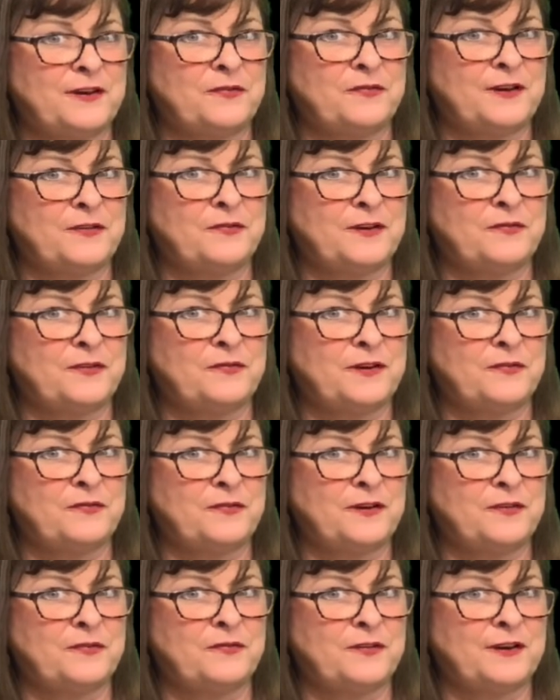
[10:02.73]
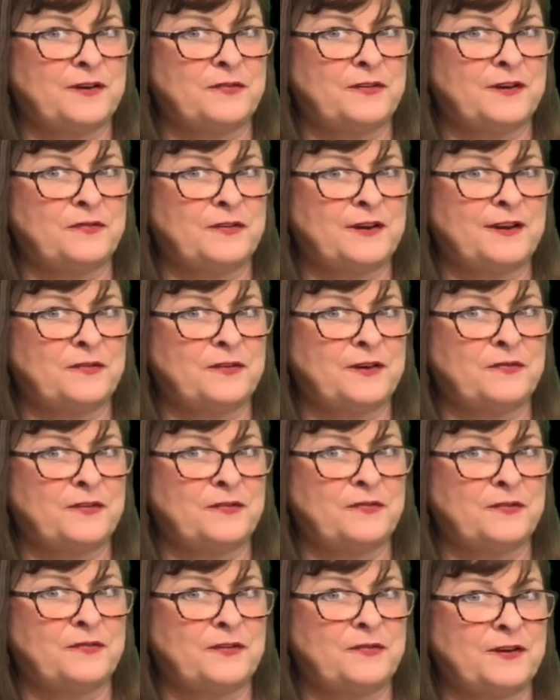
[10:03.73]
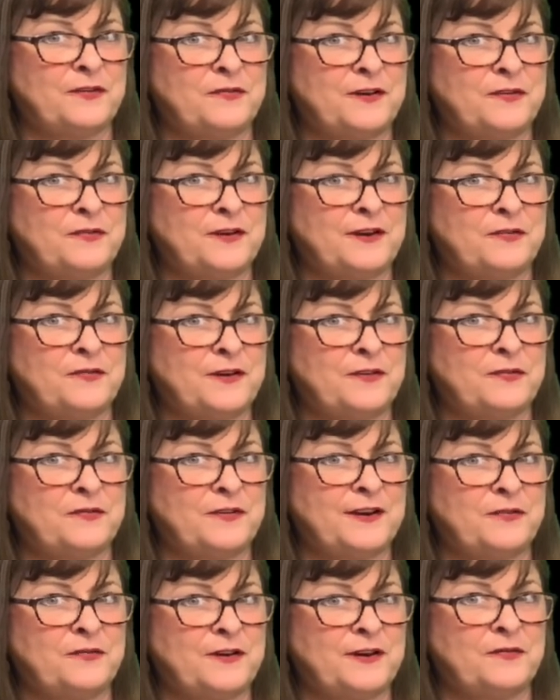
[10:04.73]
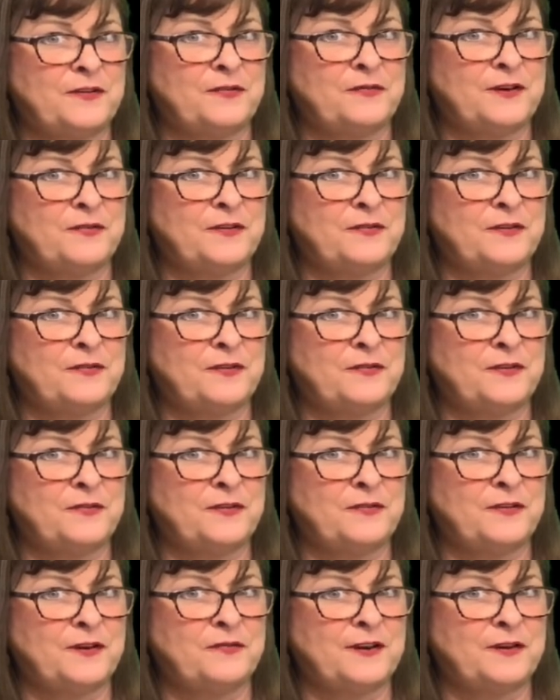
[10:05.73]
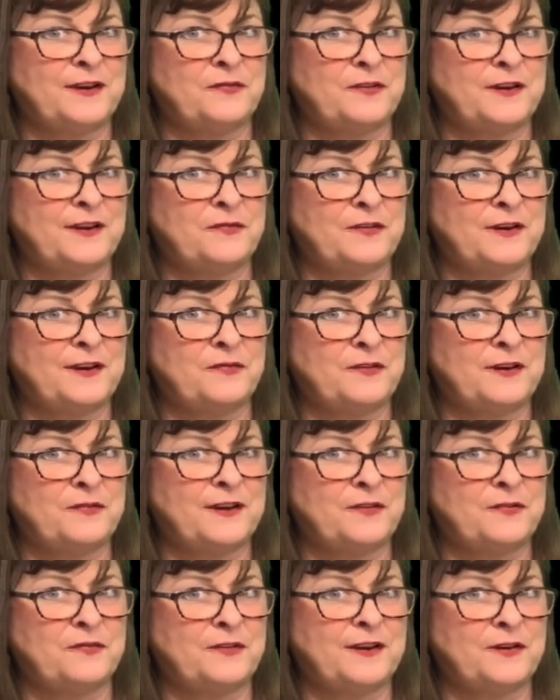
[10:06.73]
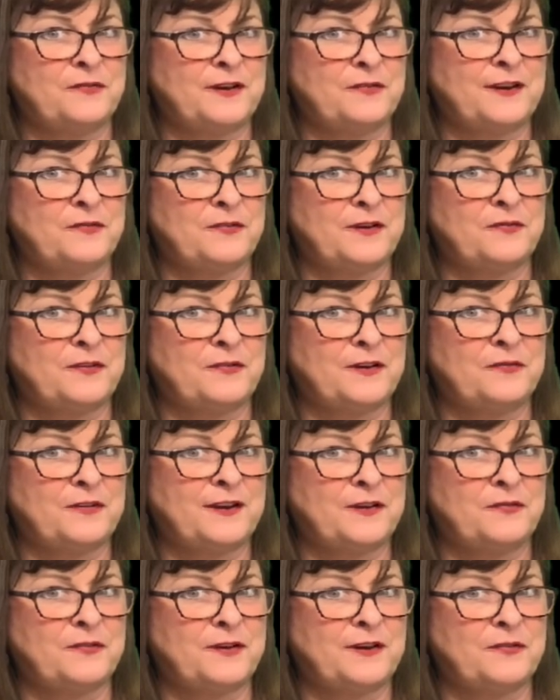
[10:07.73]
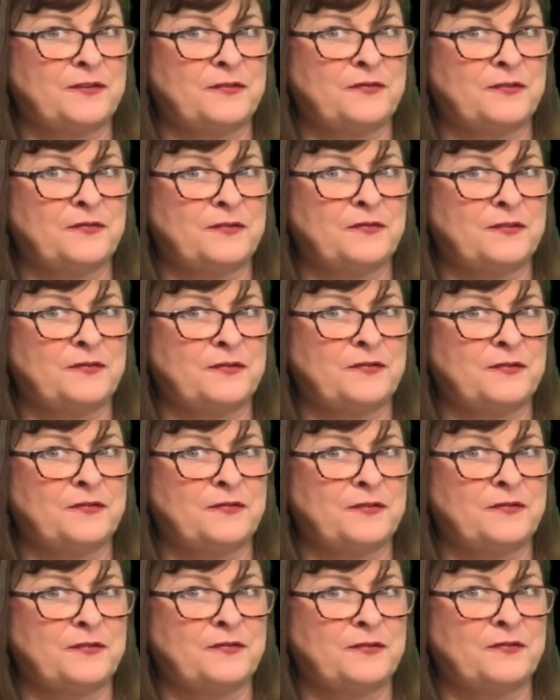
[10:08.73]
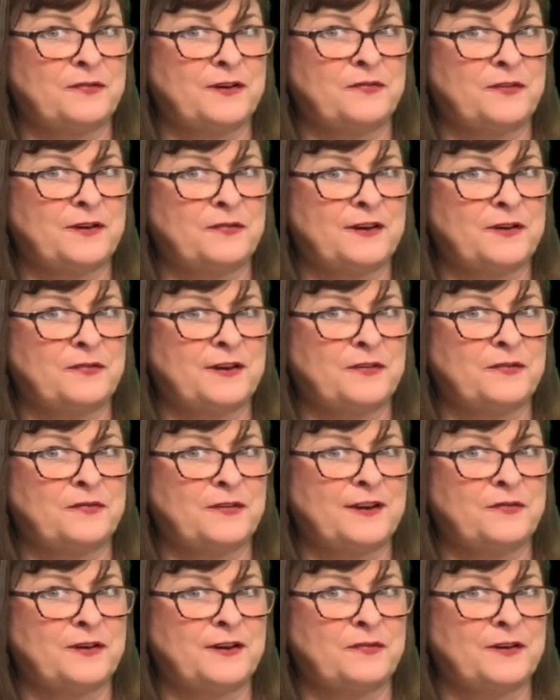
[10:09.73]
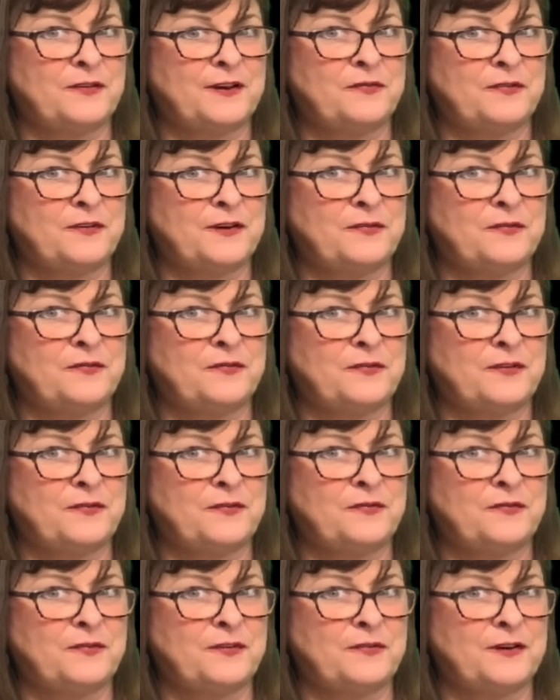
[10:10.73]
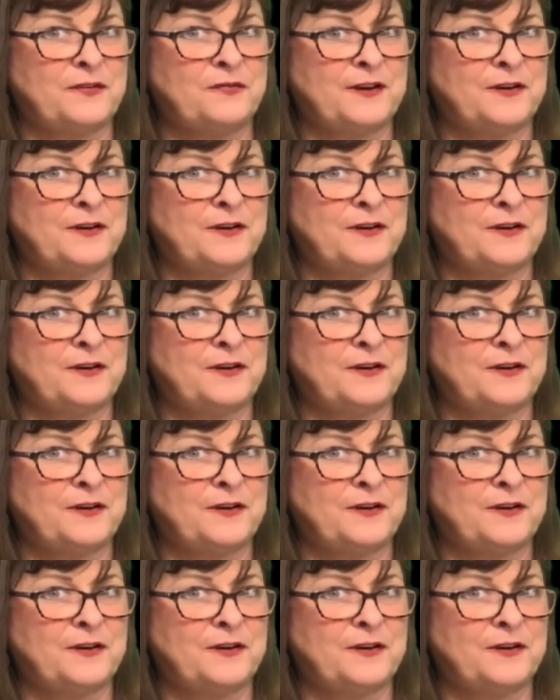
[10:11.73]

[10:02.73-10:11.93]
glop. So back came the kids carrying a pot of glue, and without a word to one another, they knew just what to do.